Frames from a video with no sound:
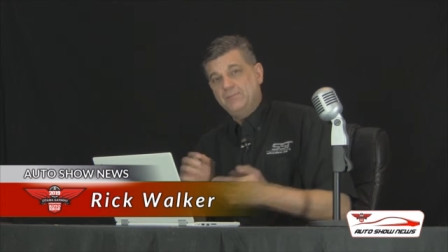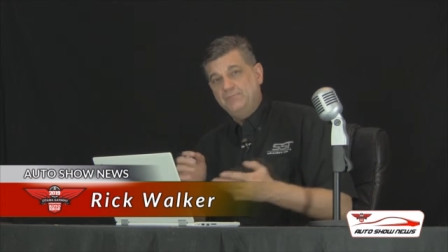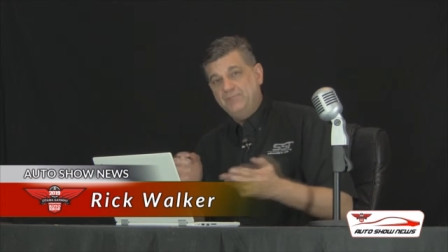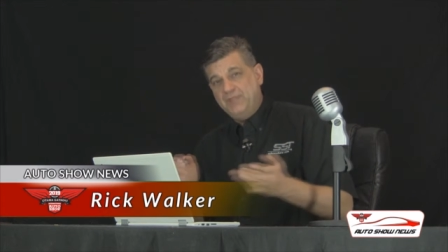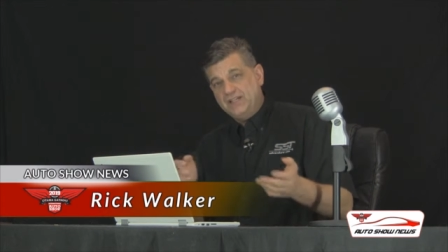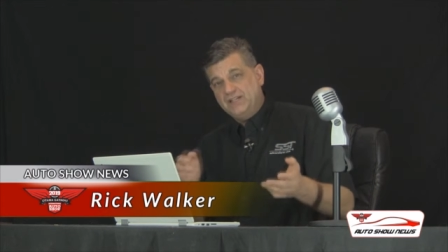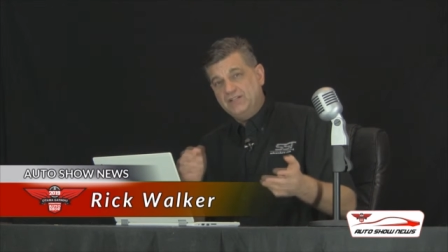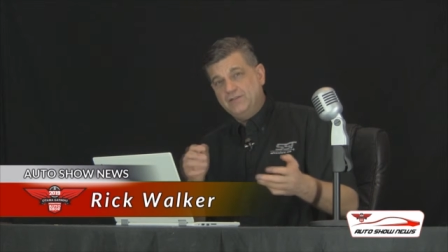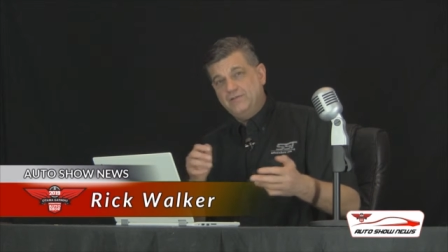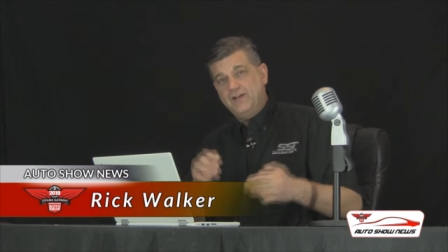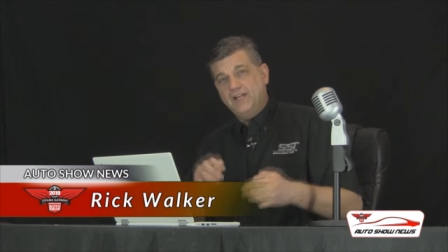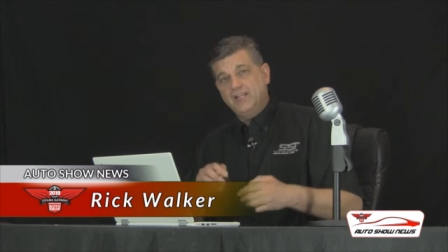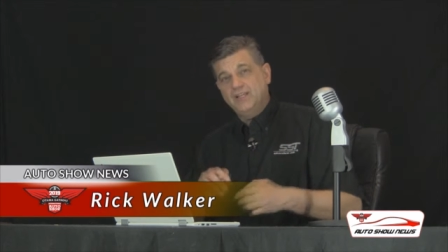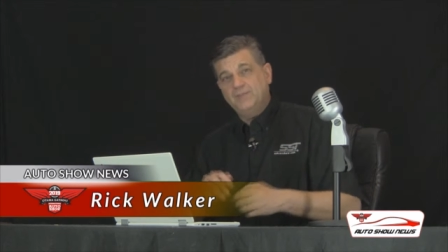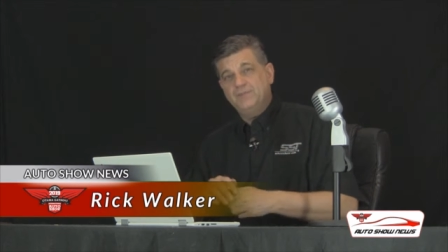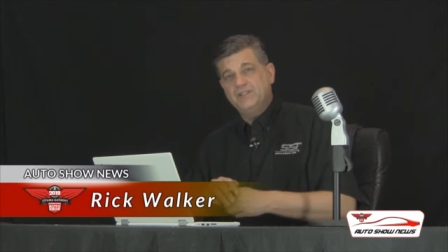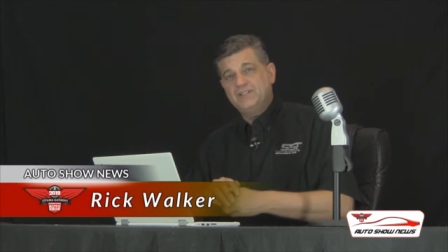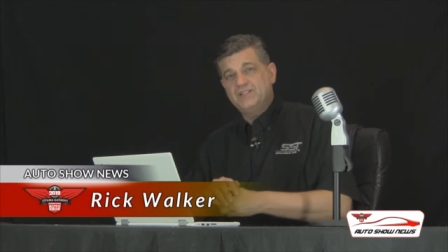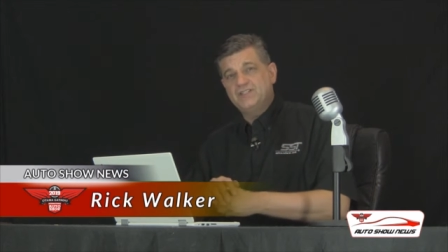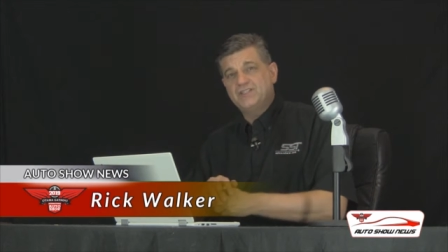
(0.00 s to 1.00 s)
Big
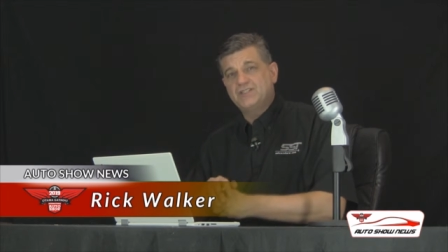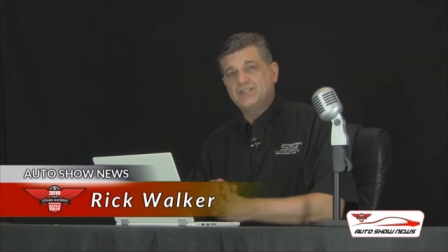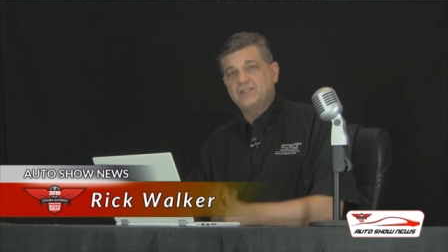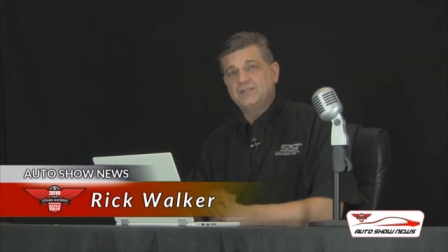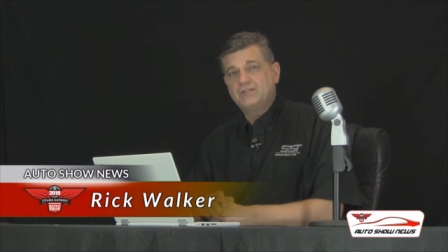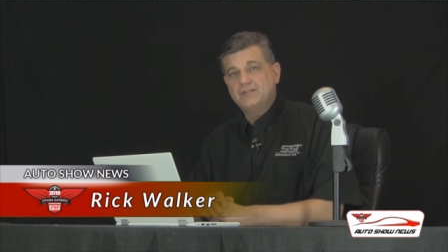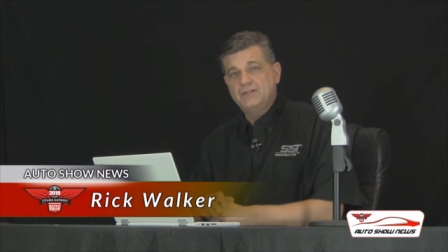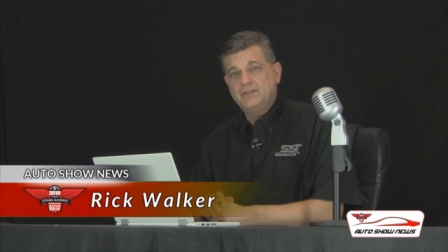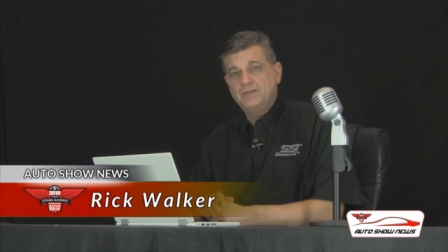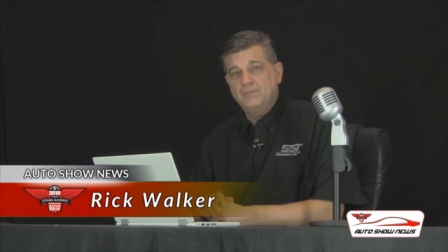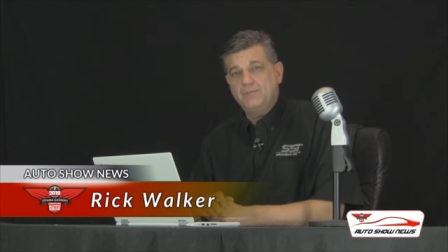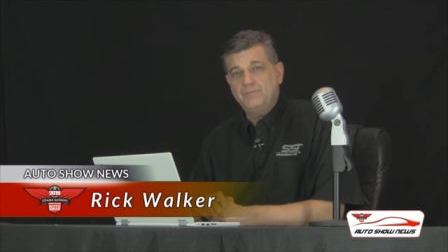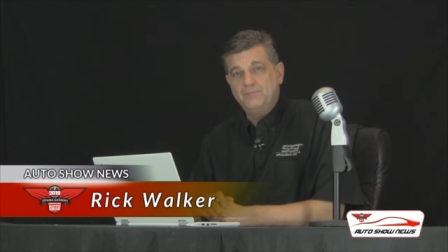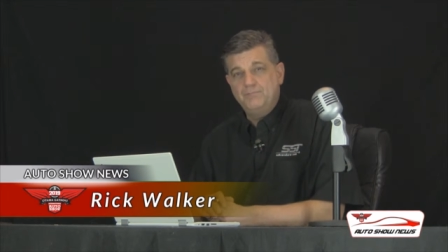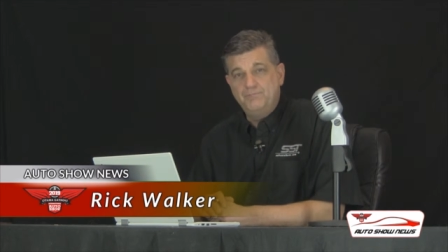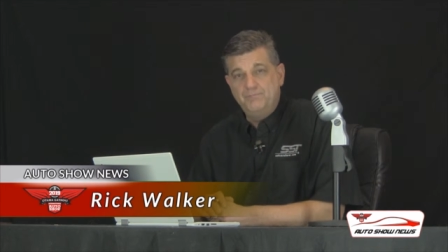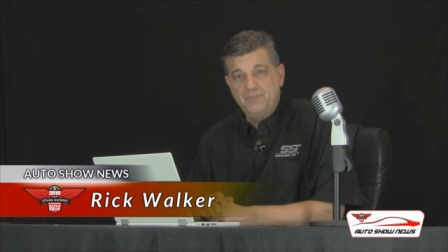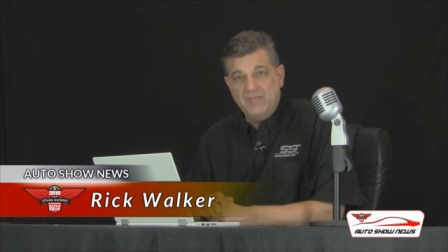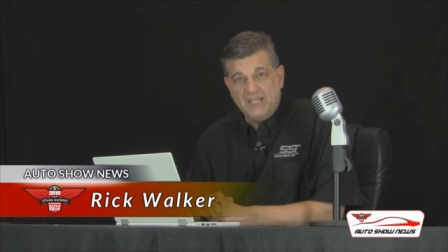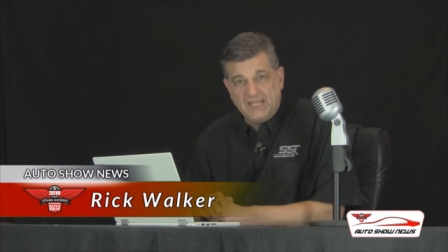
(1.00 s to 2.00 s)
developments,
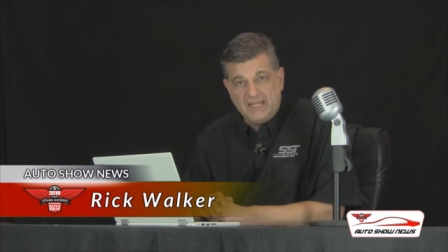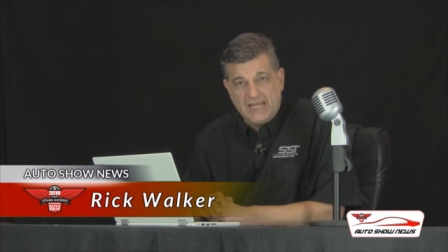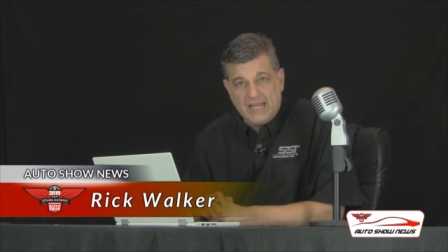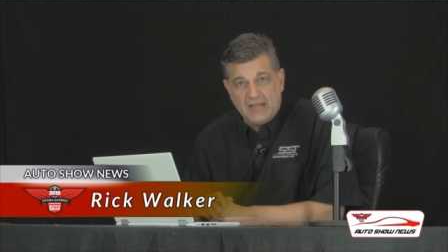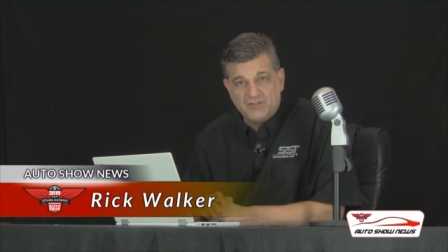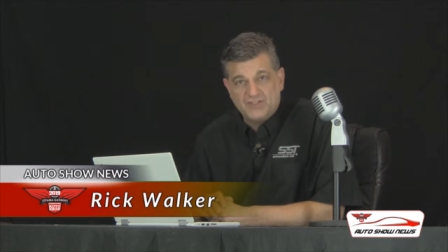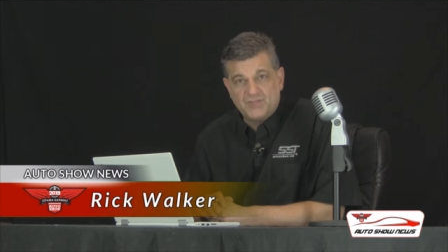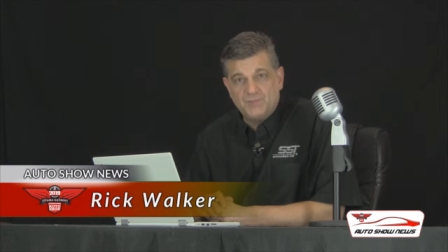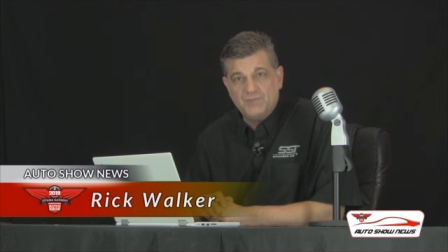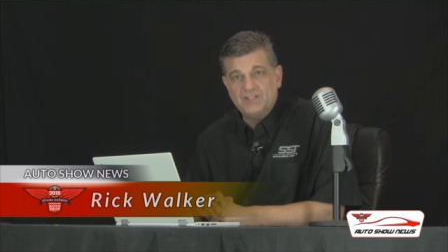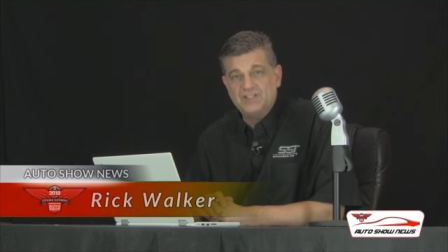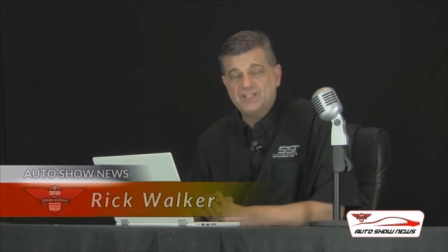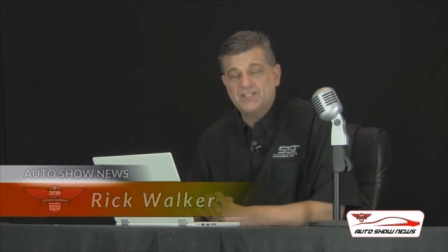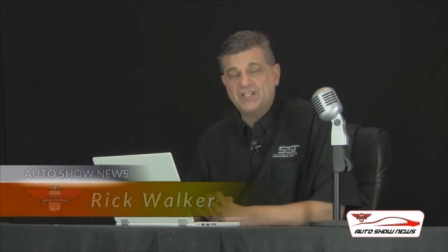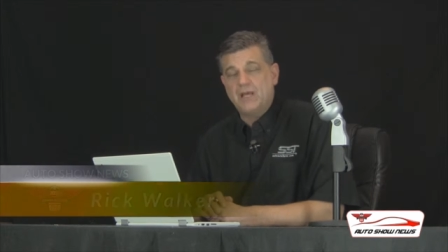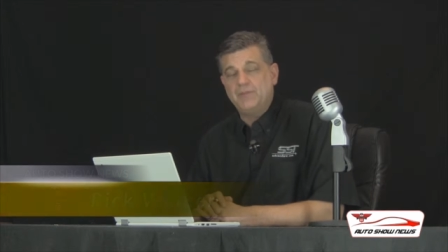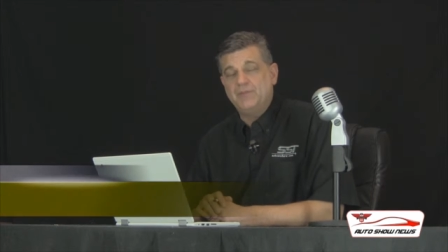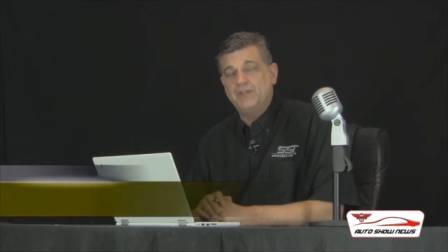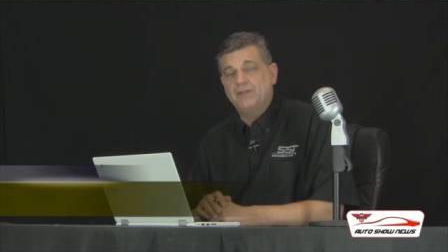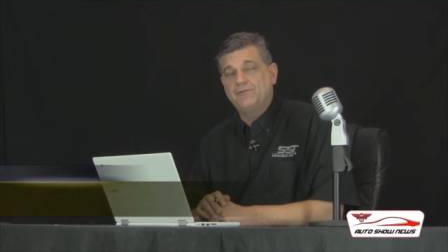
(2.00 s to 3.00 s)
big announcements
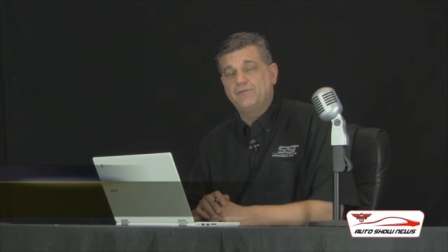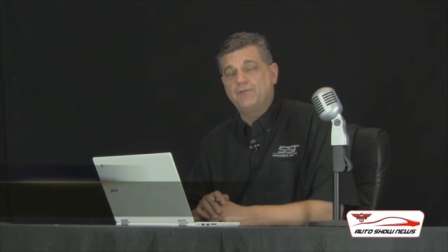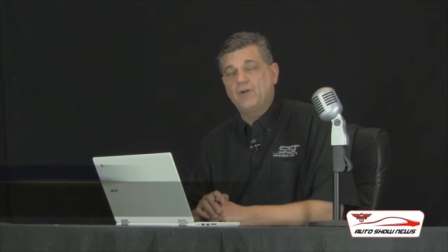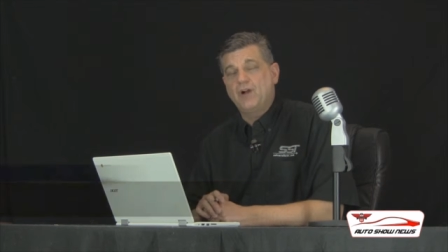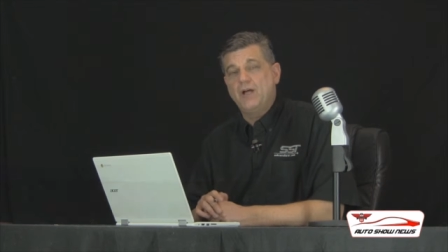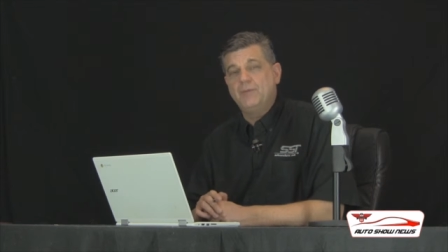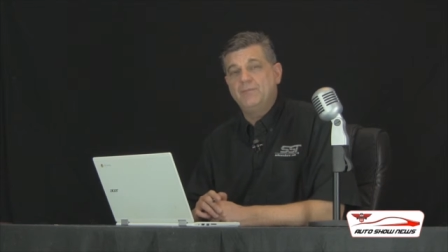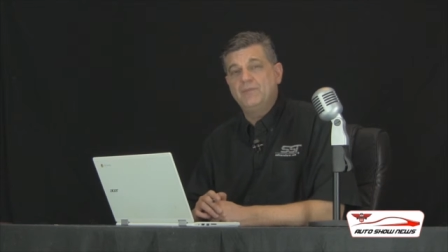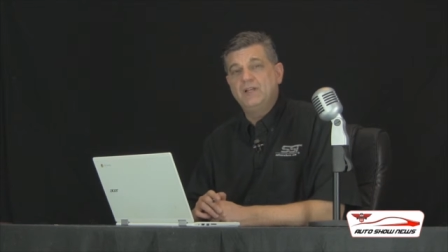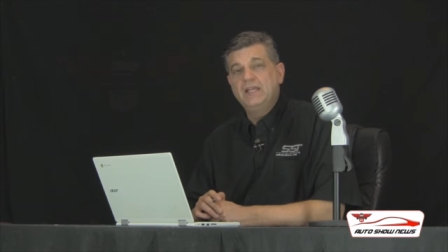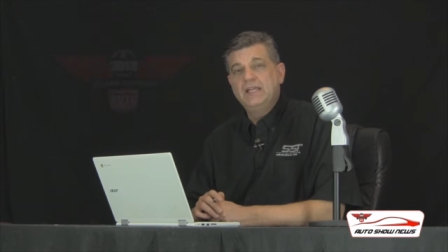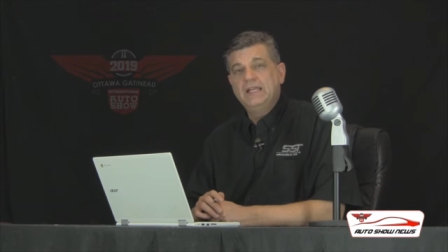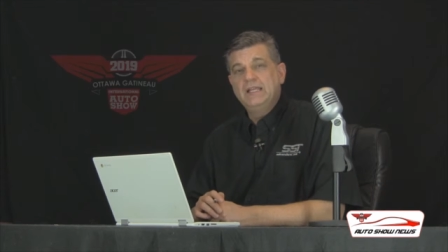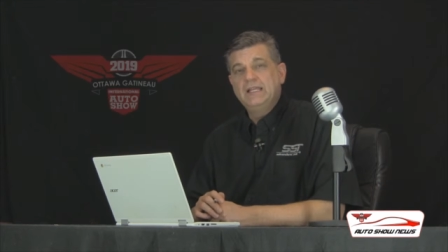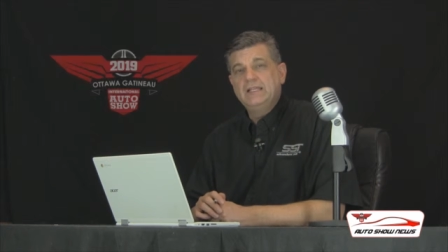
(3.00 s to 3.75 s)
coming from